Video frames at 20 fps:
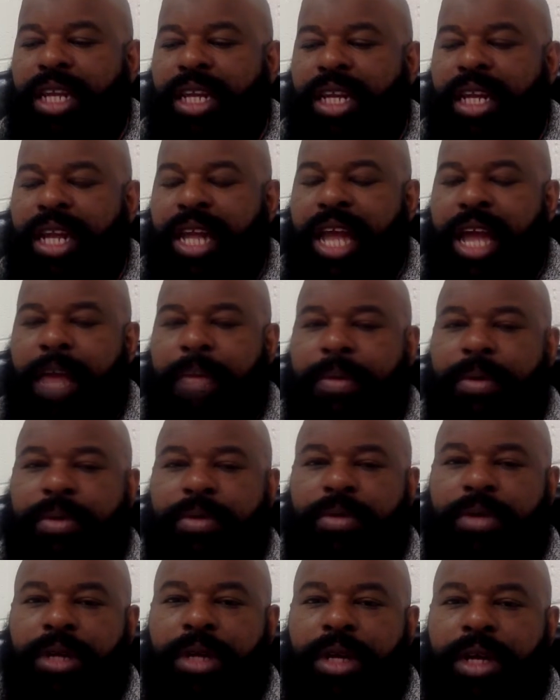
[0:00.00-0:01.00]
that
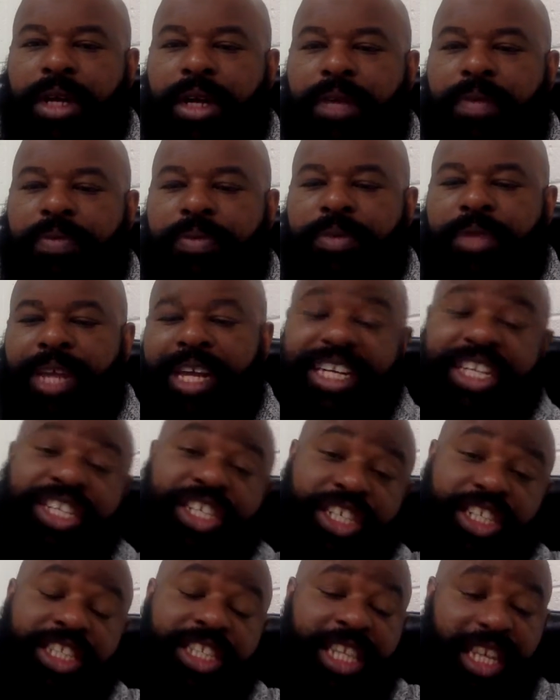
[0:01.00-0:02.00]
happened, a
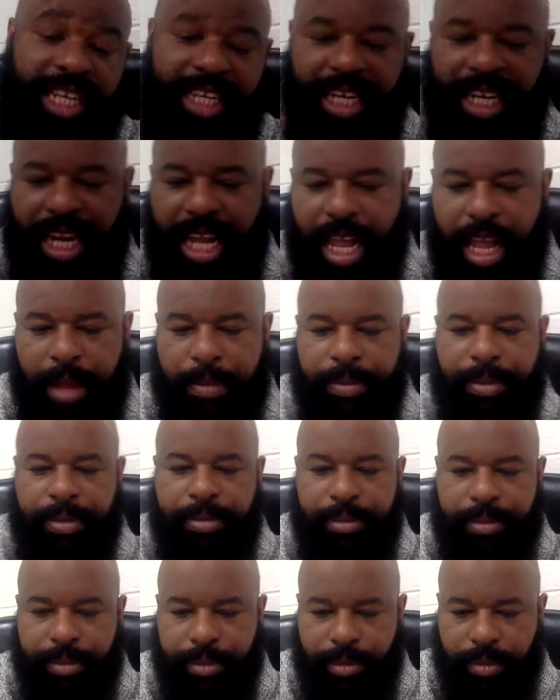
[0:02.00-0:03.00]
good thing that
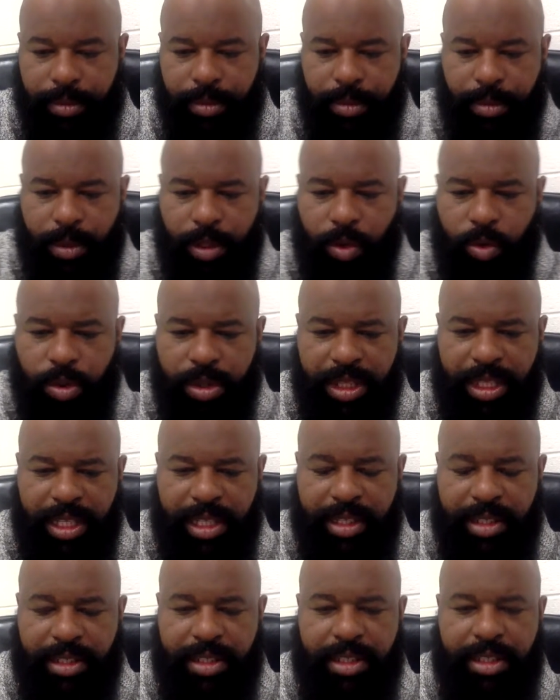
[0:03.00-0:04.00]
happened with
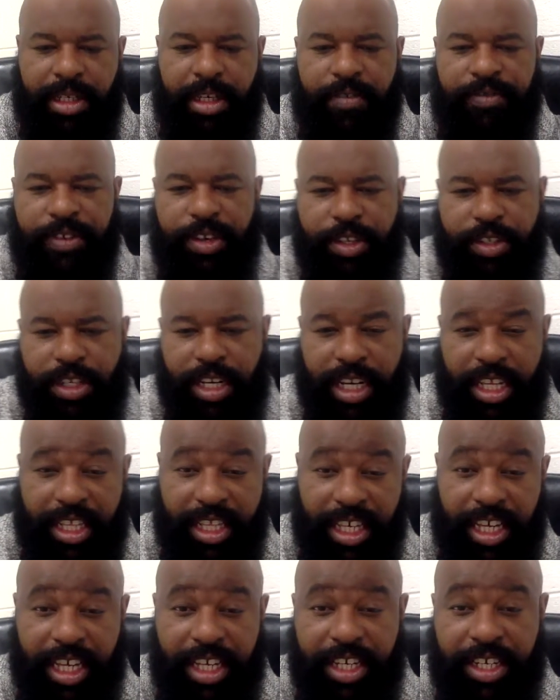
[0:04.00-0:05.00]
this, if there's
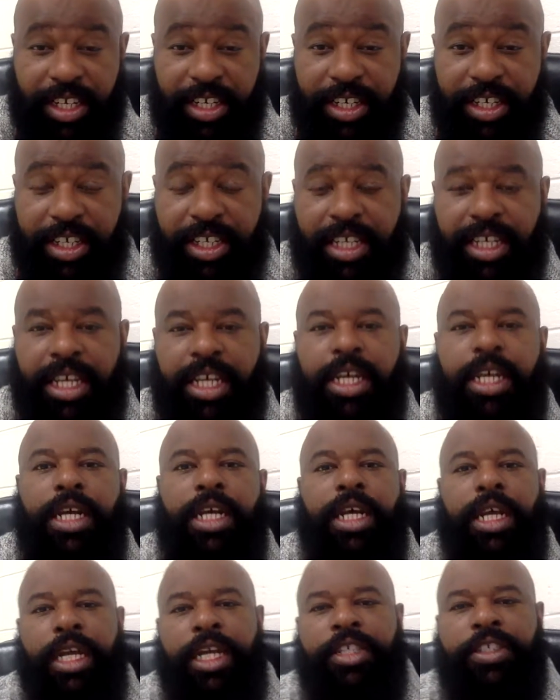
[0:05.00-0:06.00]
anything good,
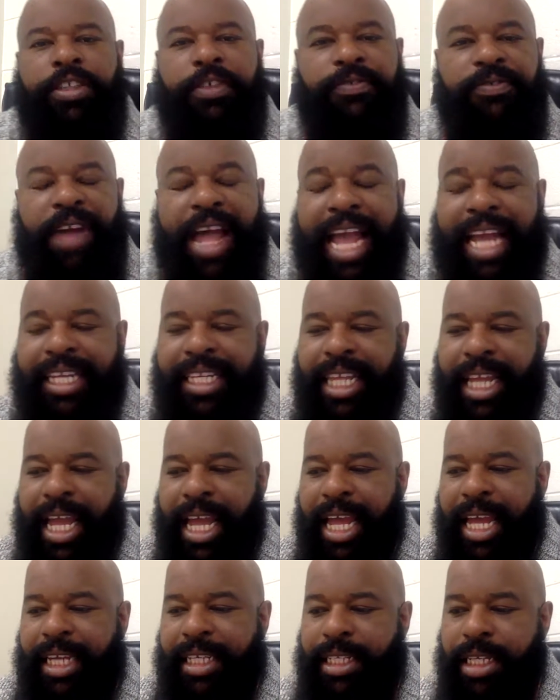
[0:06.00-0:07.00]
is the fact
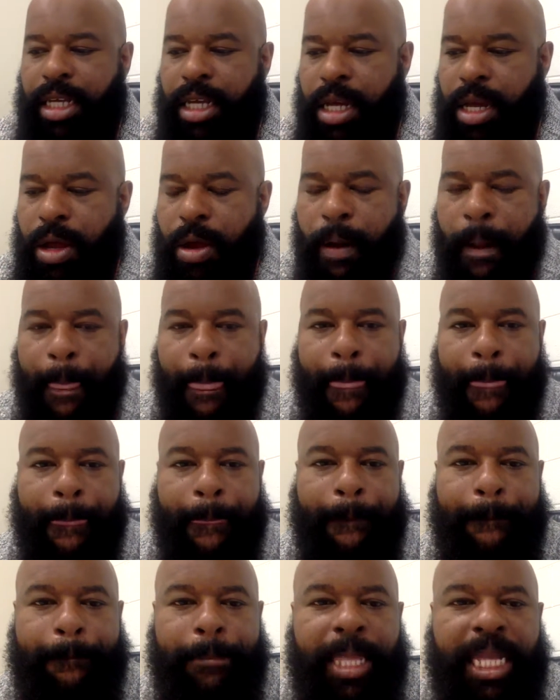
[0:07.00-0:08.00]
that
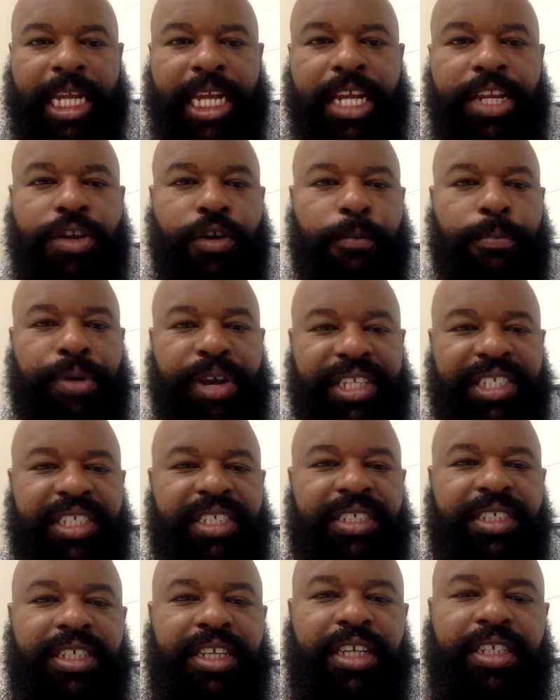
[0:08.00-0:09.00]
in your
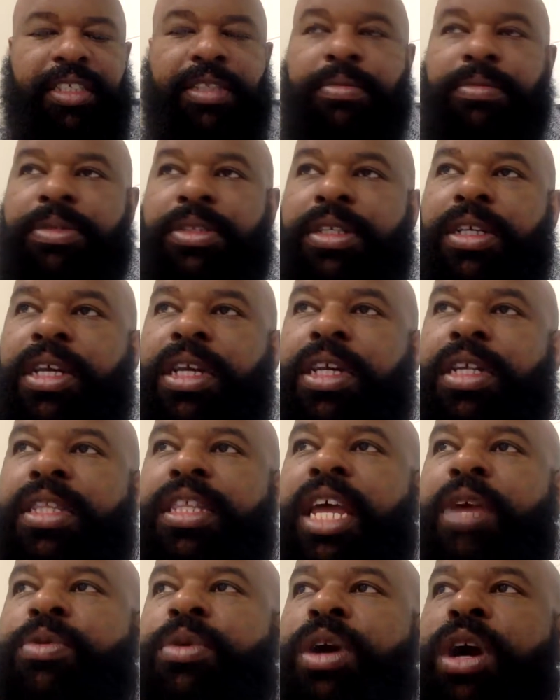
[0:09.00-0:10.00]
prison systems,
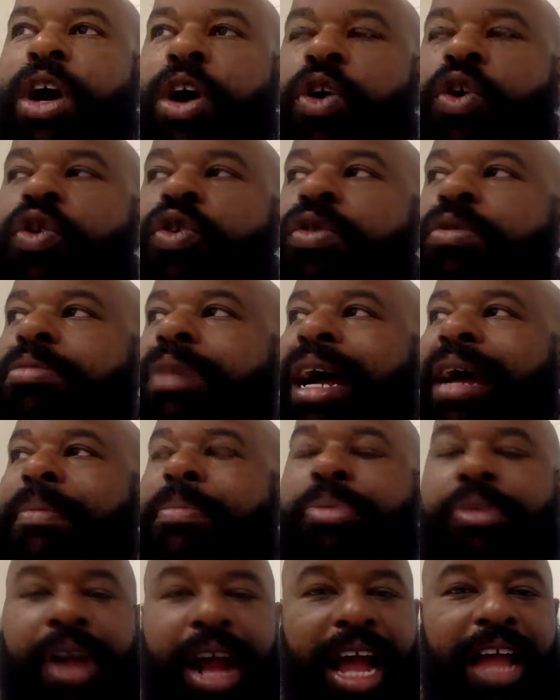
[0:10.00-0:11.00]
they were owned by
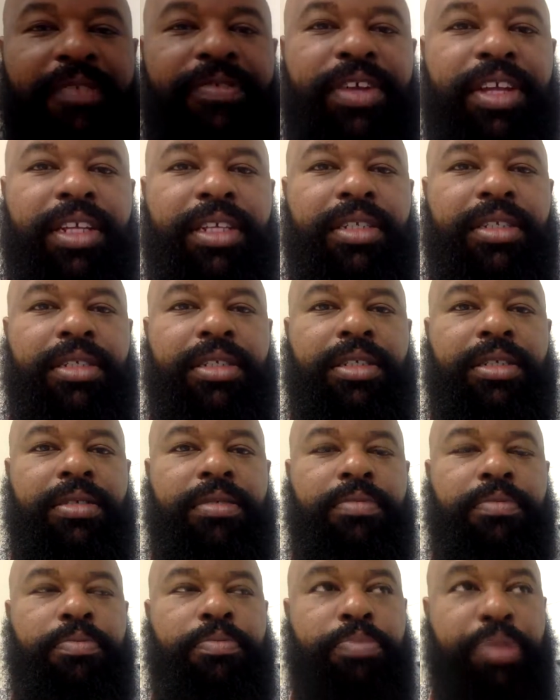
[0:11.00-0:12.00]
private
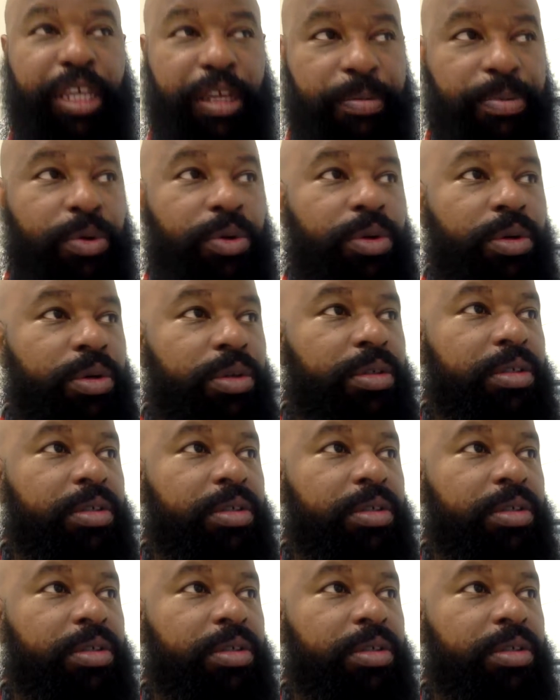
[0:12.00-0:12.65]
people